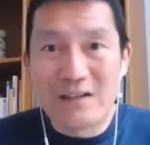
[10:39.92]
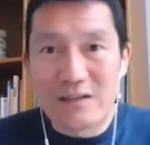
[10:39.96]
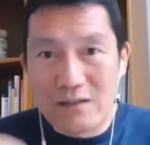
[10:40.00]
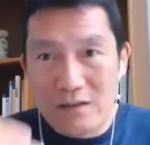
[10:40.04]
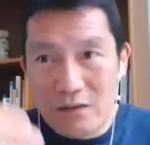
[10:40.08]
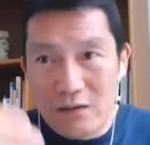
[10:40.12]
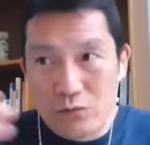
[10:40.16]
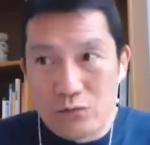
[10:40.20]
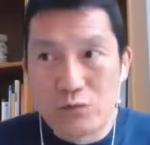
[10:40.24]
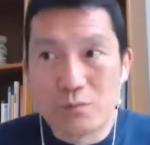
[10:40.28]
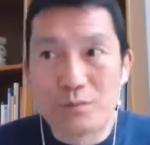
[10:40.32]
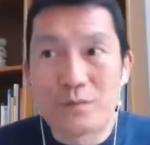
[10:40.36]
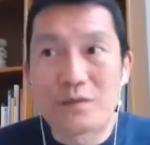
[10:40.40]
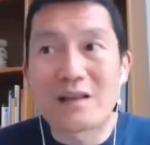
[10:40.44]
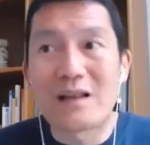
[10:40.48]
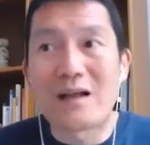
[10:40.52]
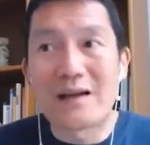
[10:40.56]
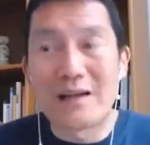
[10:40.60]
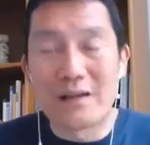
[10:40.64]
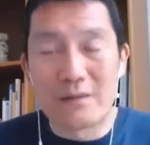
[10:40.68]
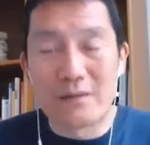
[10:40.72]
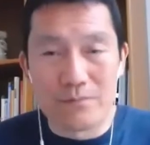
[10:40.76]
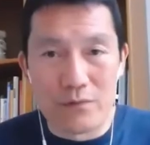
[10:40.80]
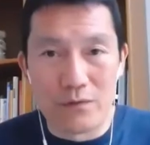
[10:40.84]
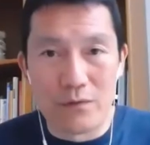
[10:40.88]
group
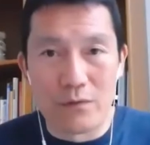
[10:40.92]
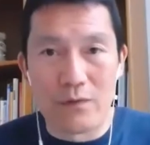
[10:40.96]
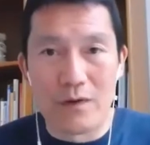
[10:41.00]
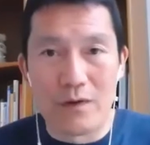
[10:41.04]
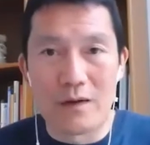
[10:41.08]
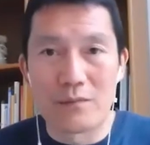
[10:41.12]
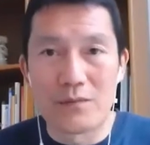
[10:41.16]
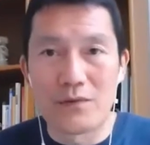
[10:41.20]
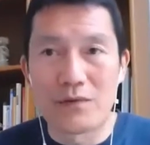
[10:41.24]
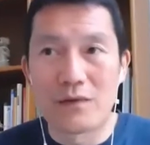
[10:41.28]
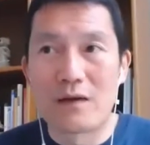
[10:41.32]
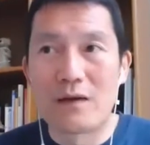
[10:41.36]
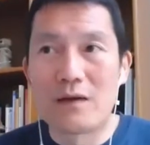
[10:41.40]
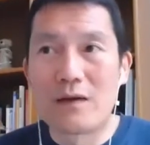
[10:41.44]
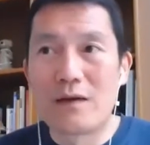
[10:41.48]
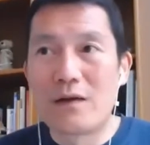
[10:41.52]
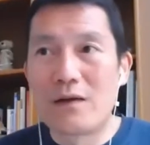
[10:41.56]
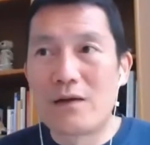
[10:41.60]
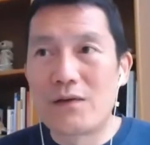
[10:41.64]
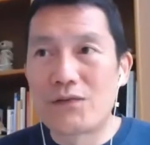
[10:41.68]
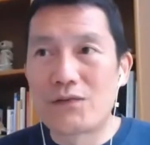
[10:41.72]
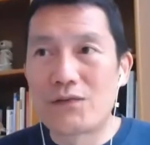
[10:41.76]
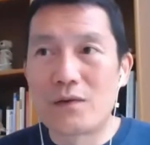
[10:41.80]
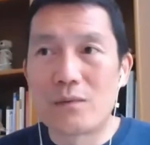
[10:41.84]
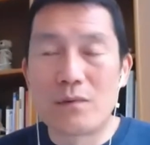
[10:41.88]
client programs
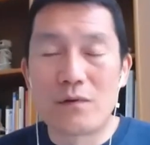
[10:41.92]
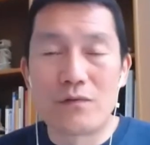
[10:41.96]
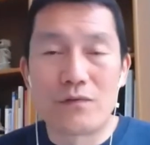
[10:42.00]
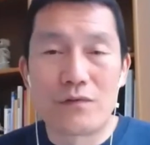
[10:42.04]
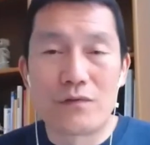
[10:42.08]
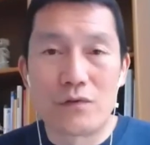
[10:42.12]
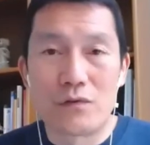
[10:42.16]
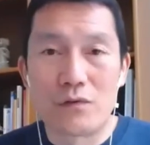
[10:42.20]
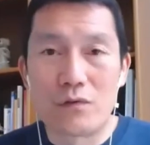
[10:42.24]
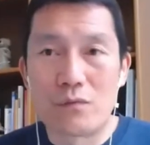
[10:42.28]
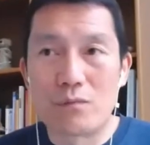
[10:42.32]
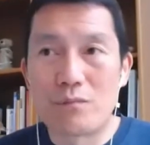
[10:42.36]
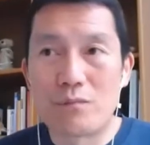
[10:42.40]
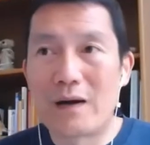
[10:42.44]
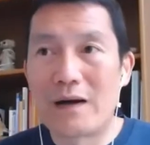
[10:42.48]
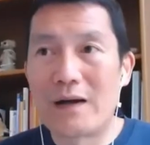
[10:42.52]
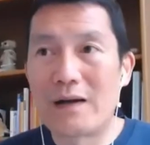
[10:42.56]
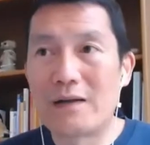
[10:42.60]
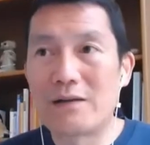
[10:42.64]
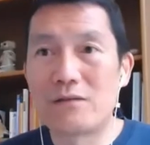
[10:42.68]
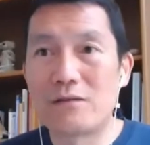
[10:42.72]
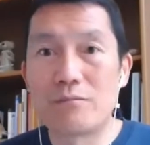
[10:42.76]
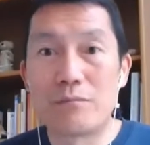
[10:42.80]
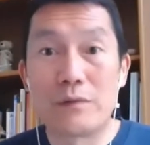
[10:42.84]
some of you might